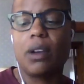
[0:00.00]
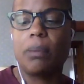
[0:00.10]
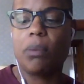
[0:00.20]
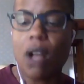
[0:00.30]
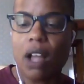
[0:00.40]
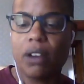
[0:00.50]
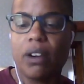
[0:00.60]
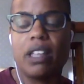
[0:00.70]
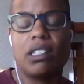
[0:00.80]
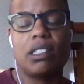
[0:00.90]

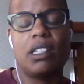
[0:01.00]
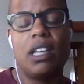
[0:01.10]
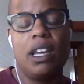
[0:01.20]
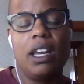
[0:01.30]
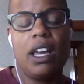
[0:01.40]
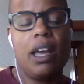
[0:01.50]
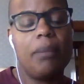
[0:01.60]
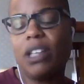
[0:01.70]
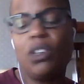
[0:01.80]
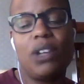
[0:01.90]
progress
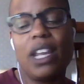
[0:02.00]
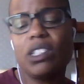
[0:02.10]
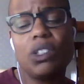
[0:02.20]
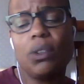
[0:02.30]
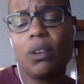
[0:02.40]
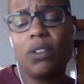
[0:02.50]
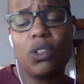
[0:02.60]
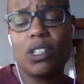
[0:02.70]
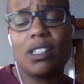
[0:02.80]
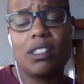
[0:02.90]
that you can't do if you're
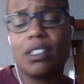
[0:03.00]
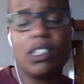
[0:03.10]
just